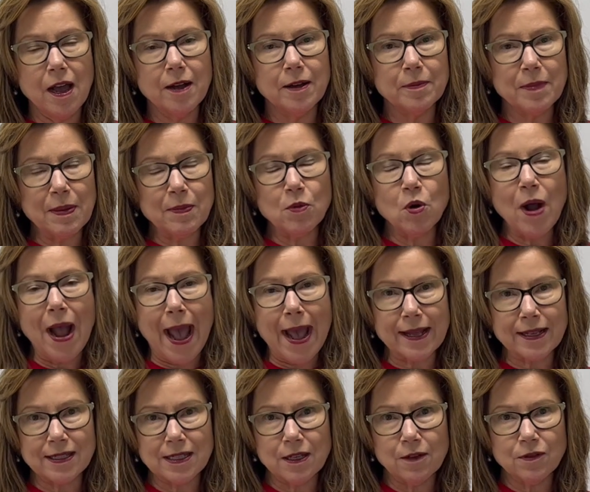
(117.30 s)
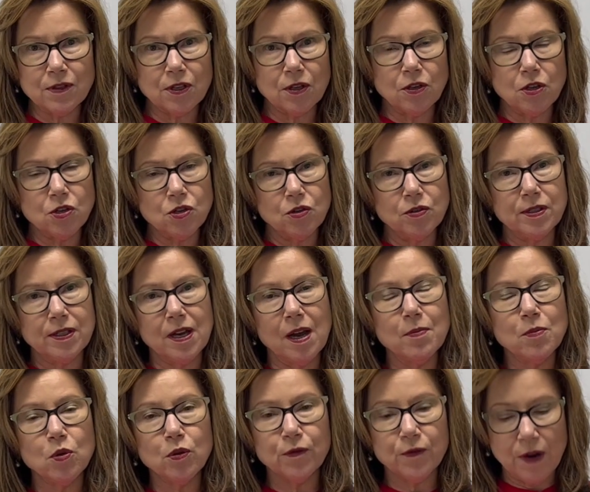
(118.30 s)
bit more active, so you're using up
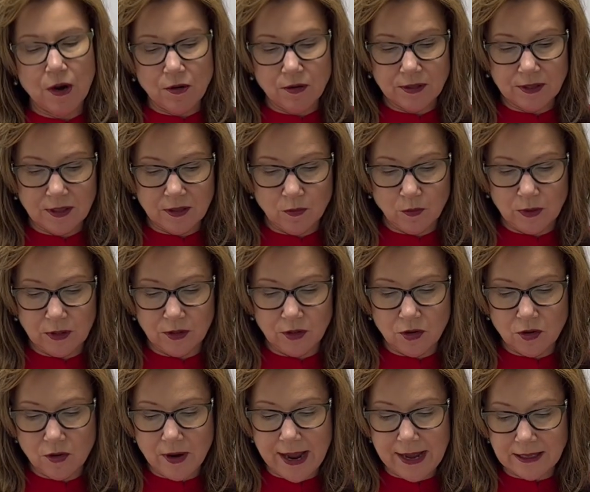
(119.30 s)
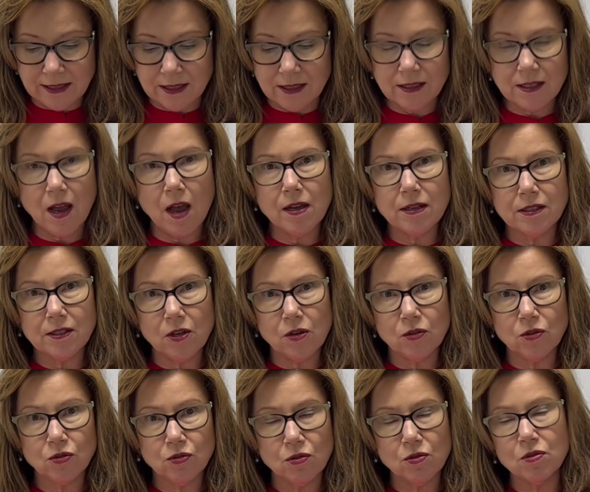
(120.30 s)
more ferritin with your exercise. So
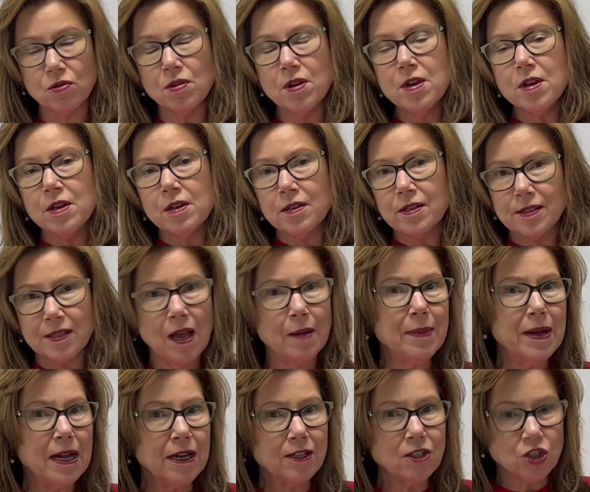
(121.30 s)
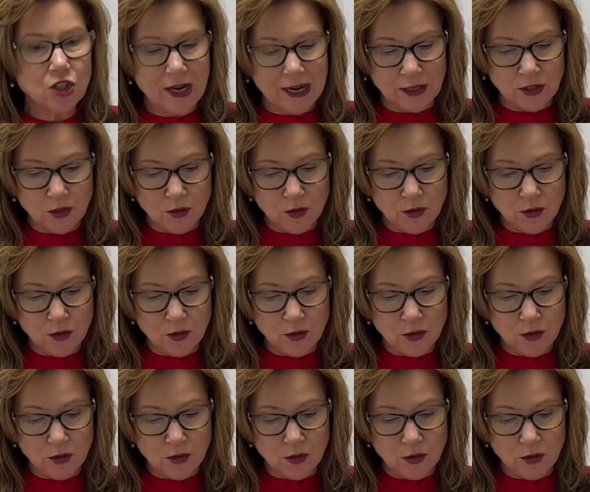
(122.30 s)
through summer, check